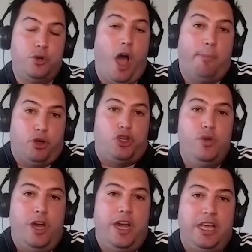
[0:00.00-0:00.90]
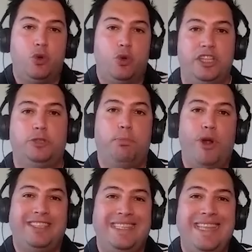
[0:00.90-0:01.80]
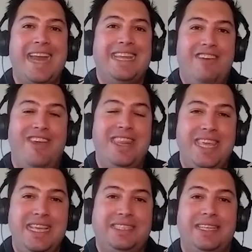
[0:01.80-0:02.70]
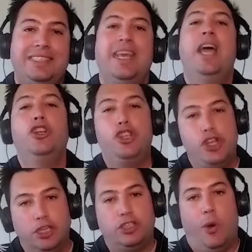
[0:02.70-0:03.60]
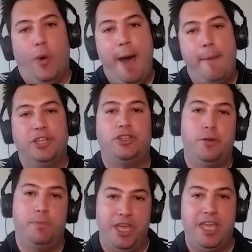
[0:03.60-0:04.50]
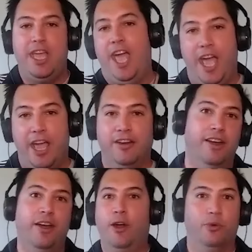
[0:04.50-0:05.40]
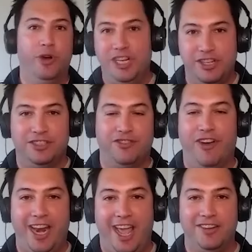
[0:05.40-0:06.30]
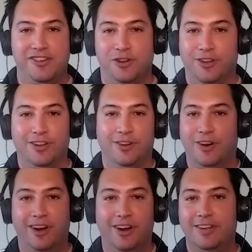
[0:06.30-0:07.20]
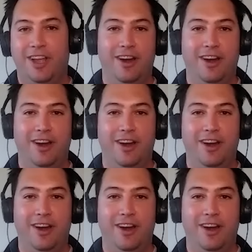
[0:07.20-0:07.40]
opportunity to express that given thesis just so happens to be in Regions Financial or